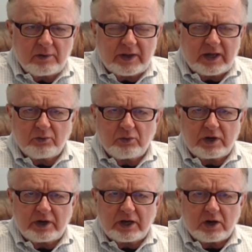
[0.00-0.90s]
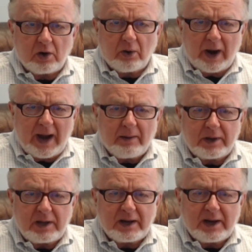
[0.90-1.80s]
and they get really
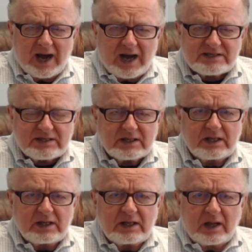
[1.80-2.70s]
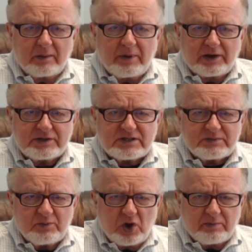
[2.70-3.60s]
crabby and hostile about
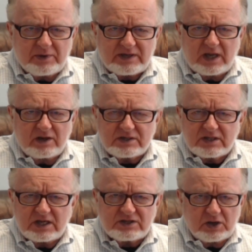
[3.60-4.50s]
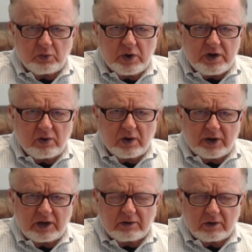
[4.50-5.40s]
small potatoes, things that wouldn't
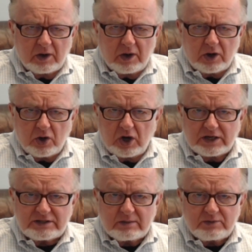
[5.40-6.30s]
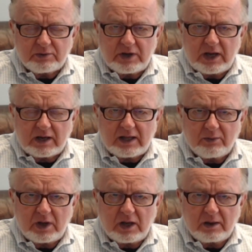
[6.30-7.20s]
normally cause them to react
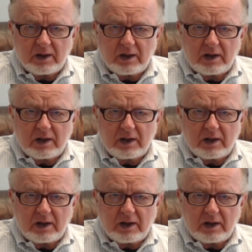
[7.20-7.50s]
that way.